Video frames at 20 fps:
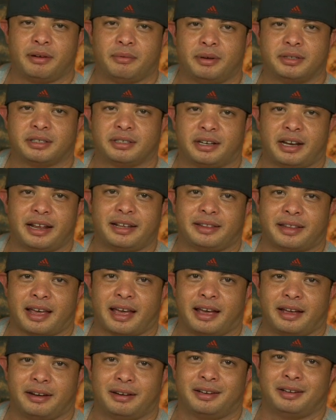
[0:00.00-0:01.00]
It wasn't like
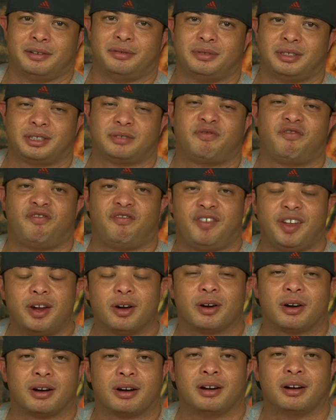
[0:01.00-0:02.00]
that. It was
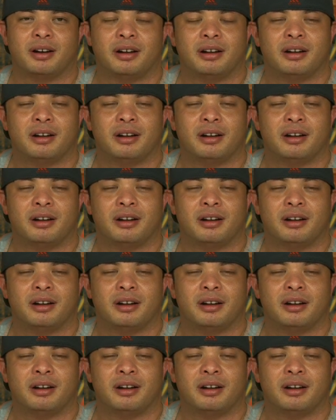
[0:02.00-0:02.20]
fear